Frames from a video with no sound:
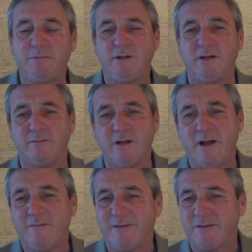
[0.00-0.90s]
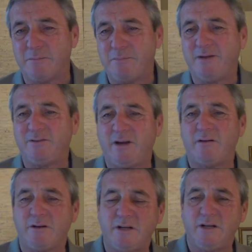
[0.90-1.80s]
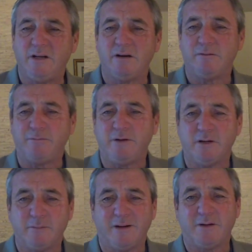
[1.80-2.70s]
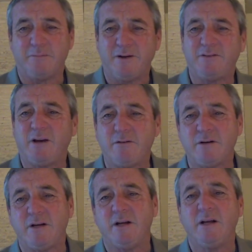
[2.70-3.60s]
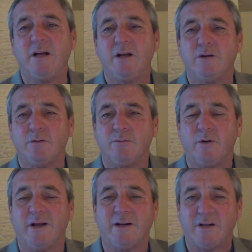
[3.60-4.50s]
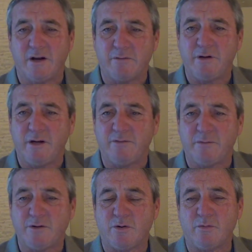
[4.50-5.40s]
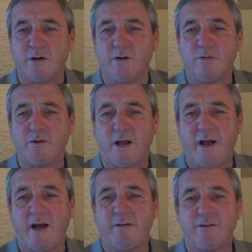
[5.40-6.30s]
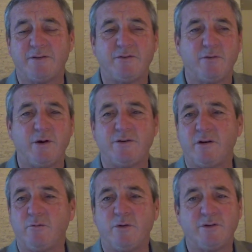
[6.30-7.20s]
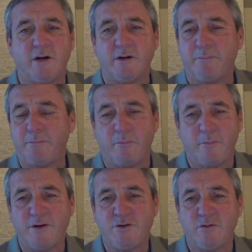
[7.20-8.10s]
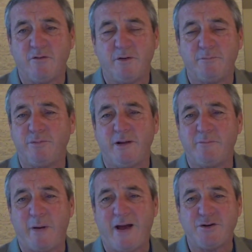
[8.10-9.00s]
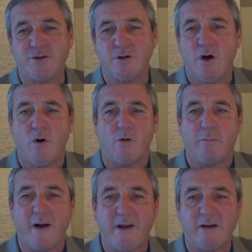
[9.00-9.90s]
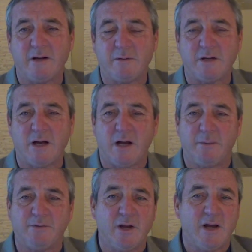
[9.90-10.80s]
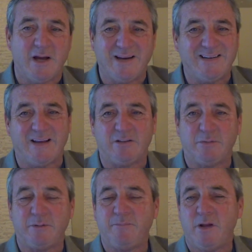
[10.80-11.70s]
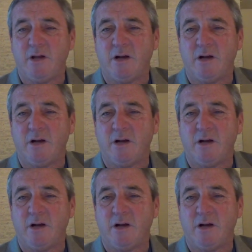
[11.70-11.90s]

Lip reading: believed that the best guarantee of freedom and the best guarantee to avoid a tyranny of the majority, or to have a situation in which on an issue of inflamed passion or bad economic times, a despot